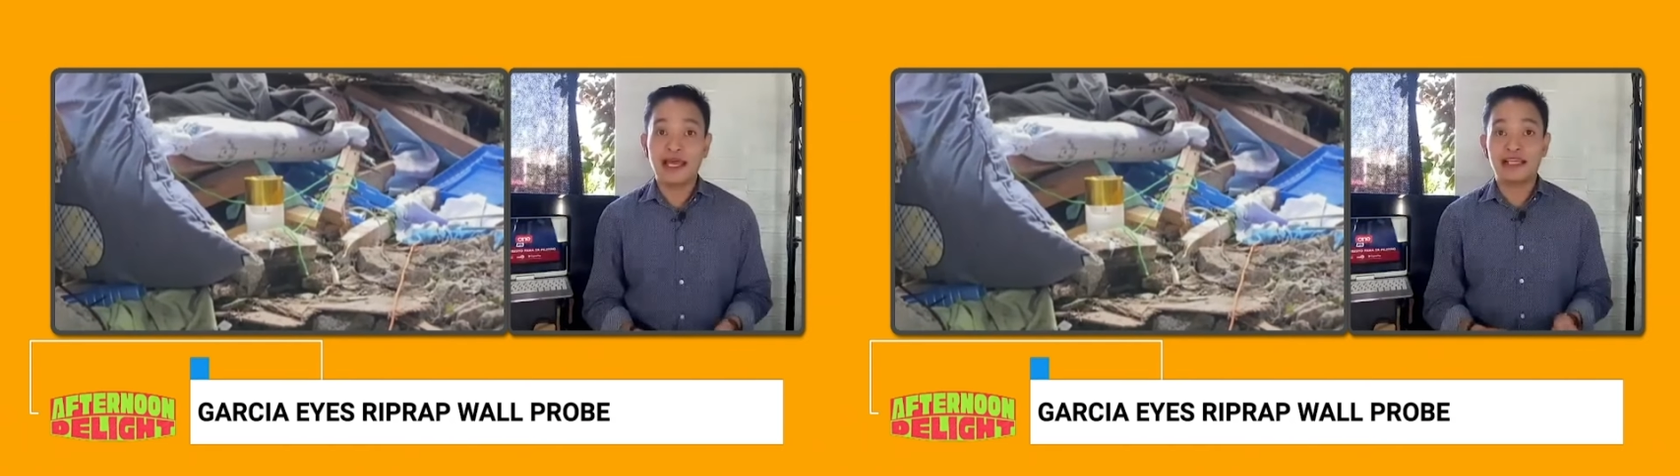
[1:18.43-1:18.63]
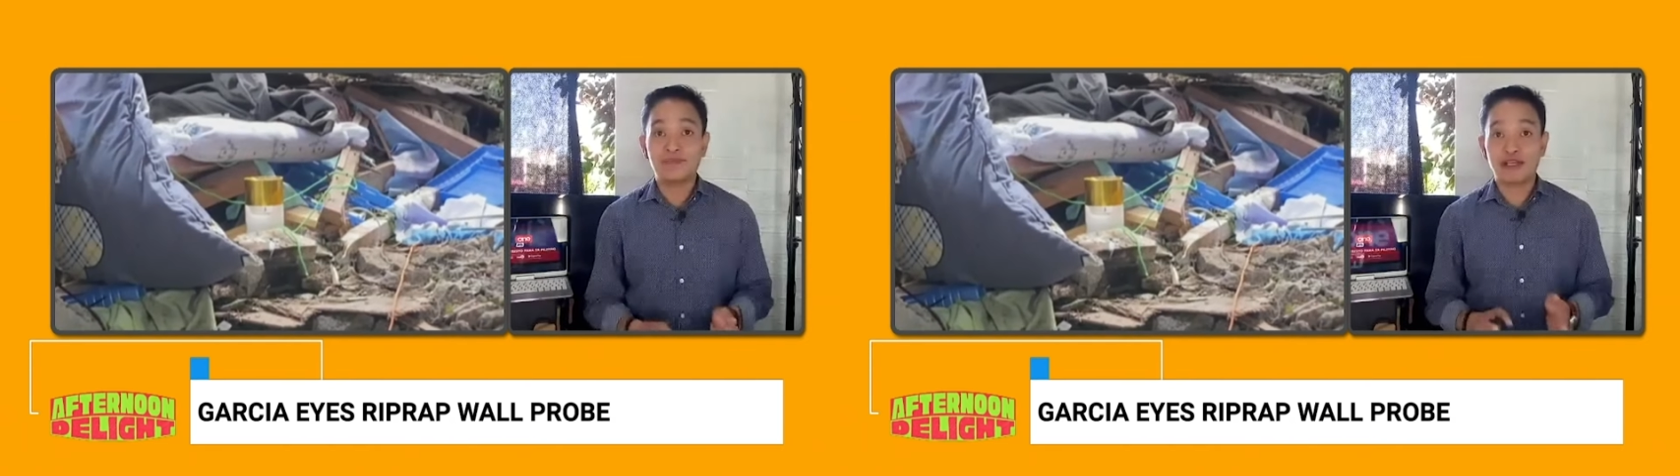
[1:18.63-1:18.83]

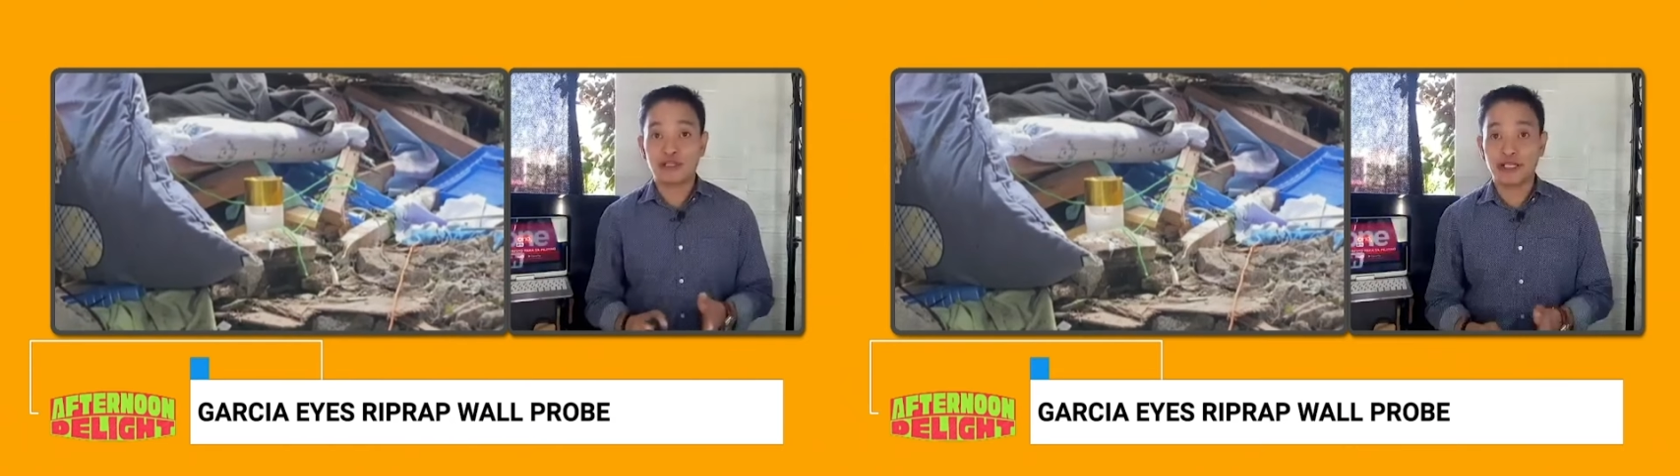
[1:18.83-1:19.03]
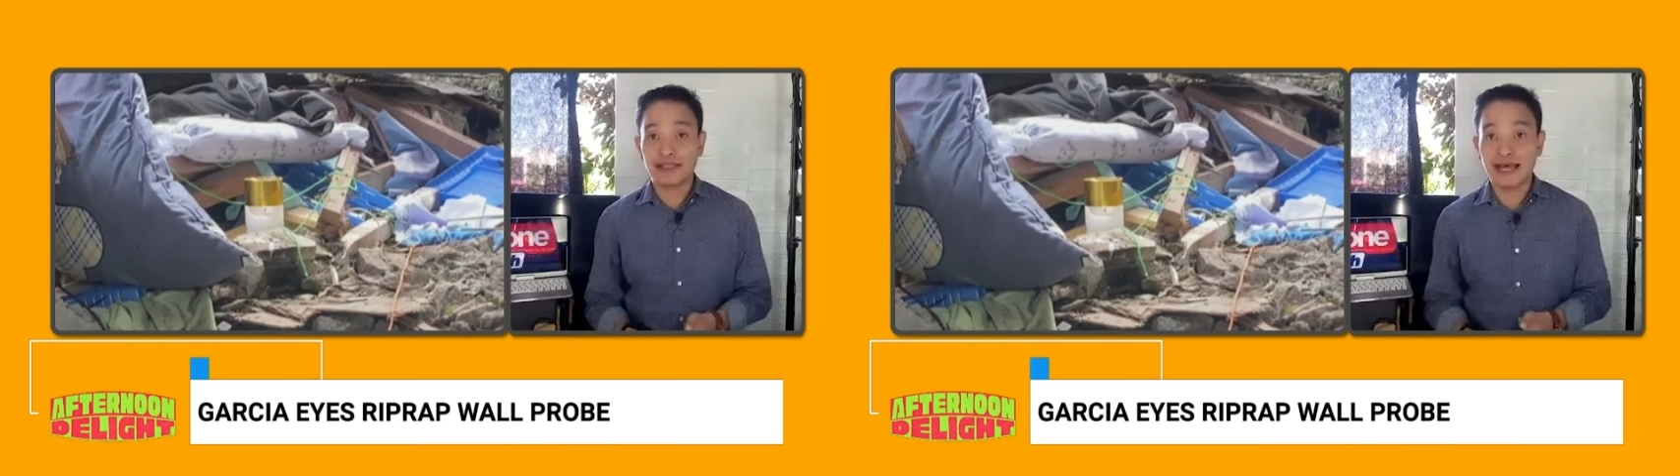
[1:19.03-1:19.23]

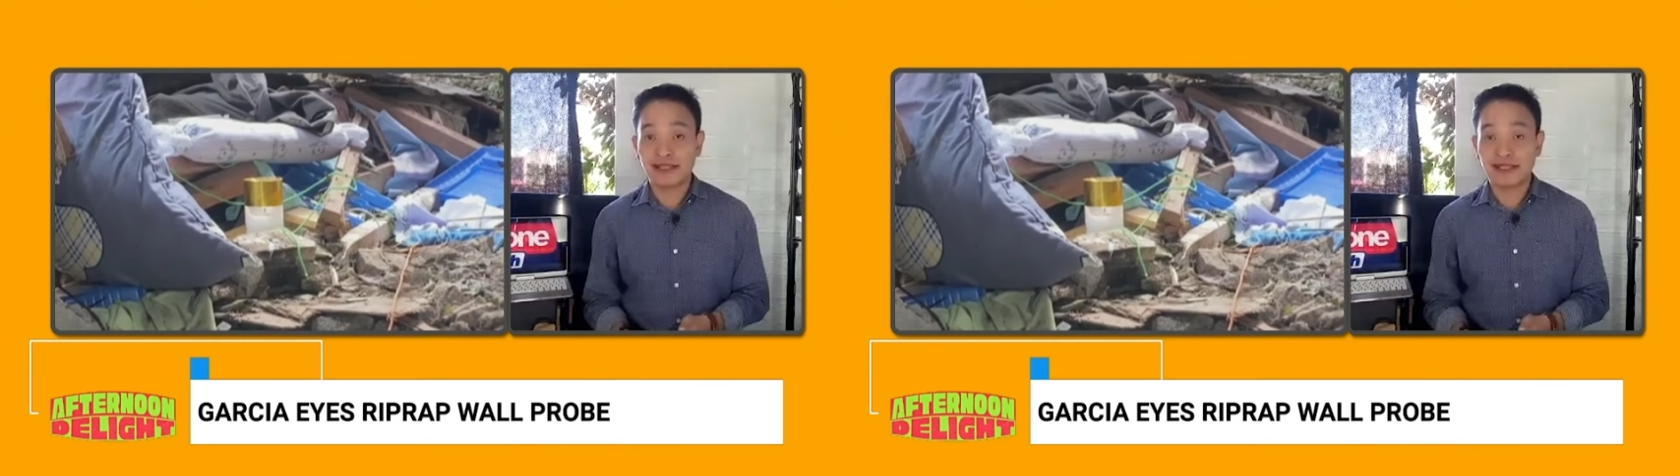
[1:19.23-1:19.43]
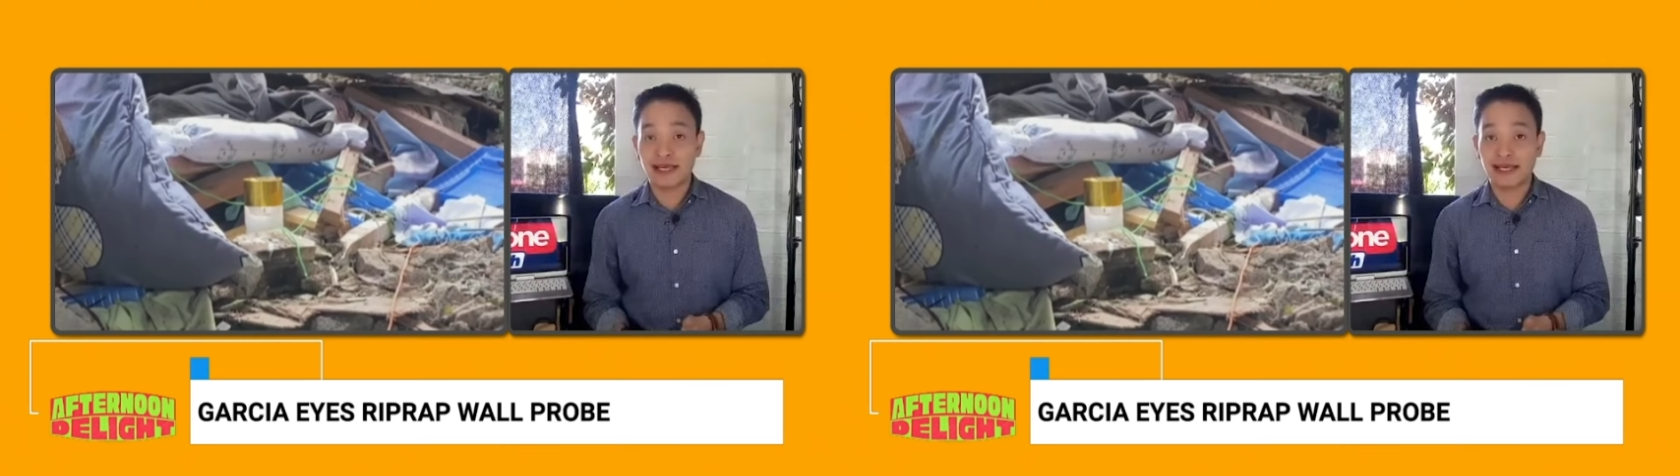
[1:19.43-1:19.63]
especially that
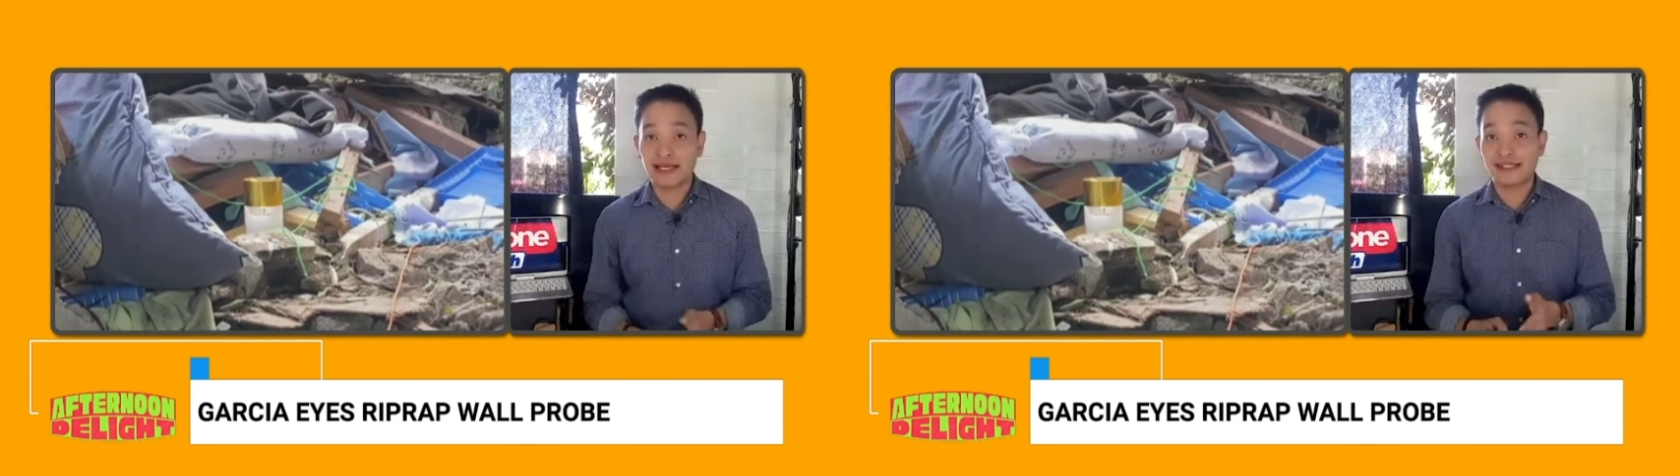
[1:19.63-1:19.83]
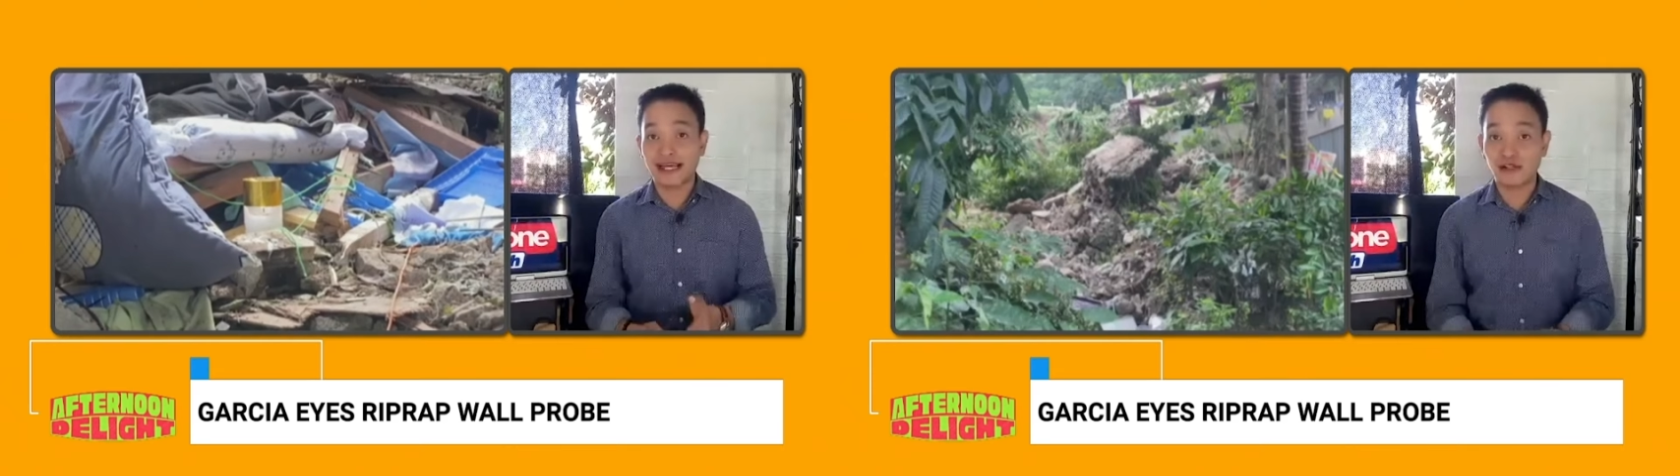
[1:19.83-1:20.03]

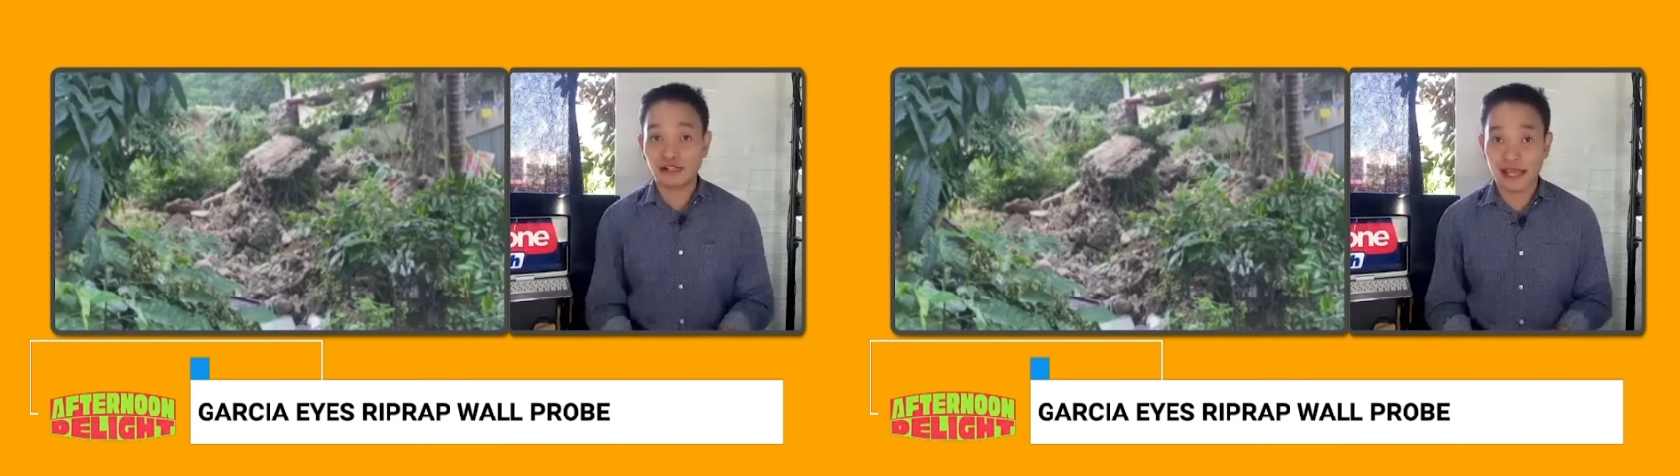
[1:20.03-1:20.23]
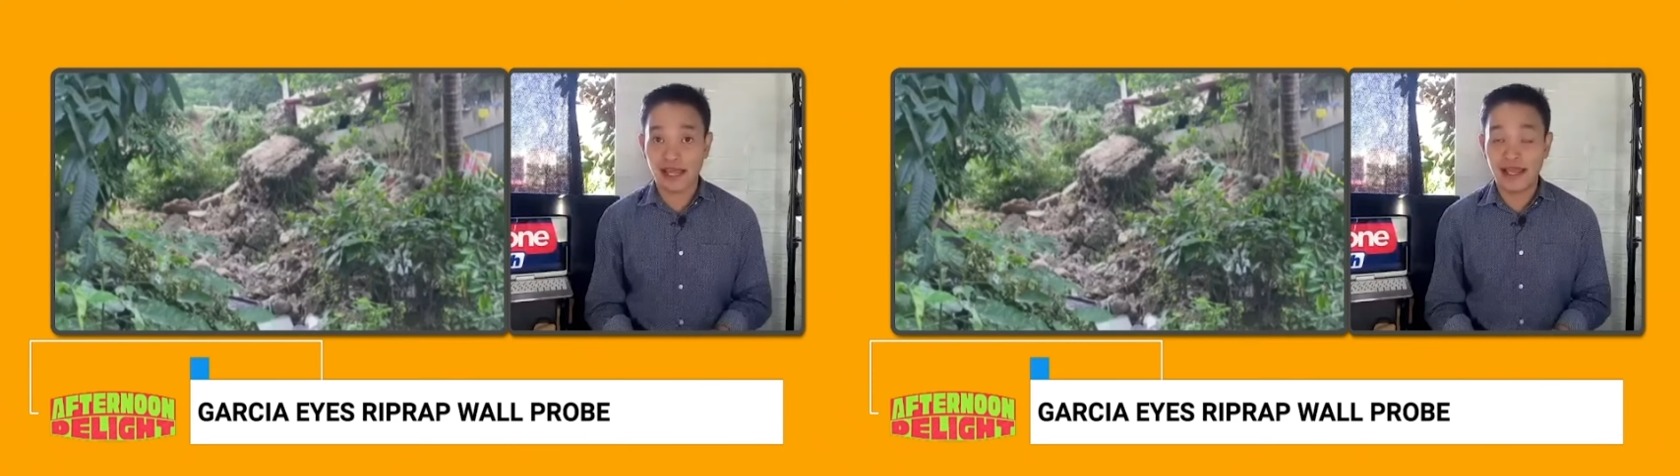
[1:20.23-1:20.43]
in San
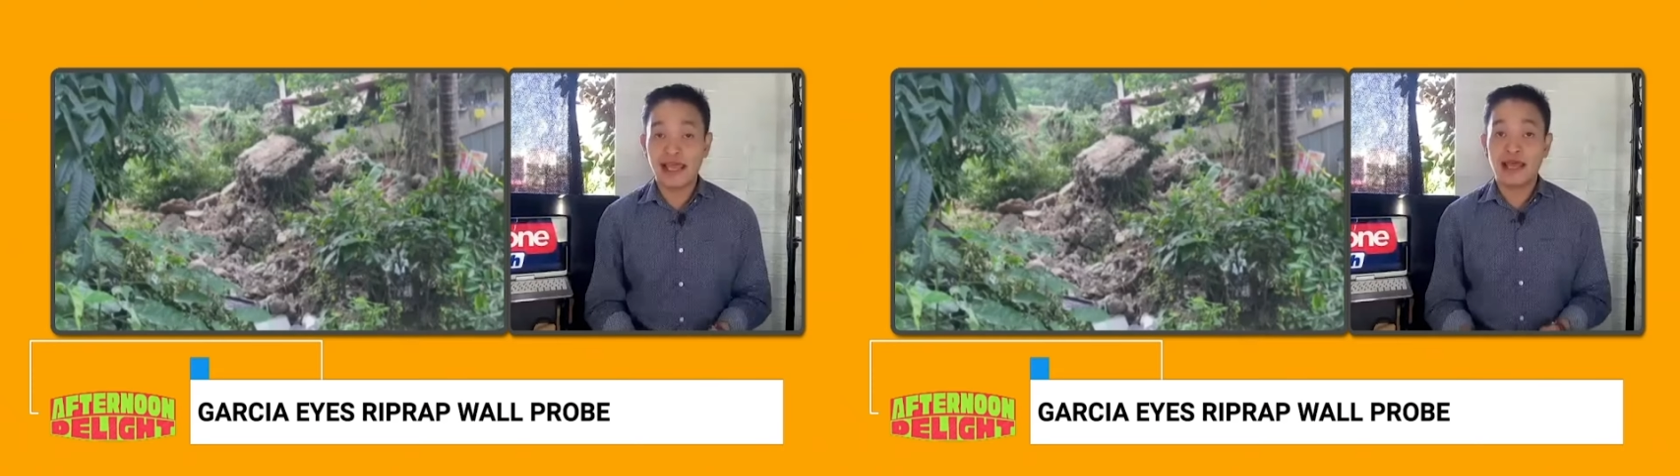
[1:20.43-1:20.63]
Jose,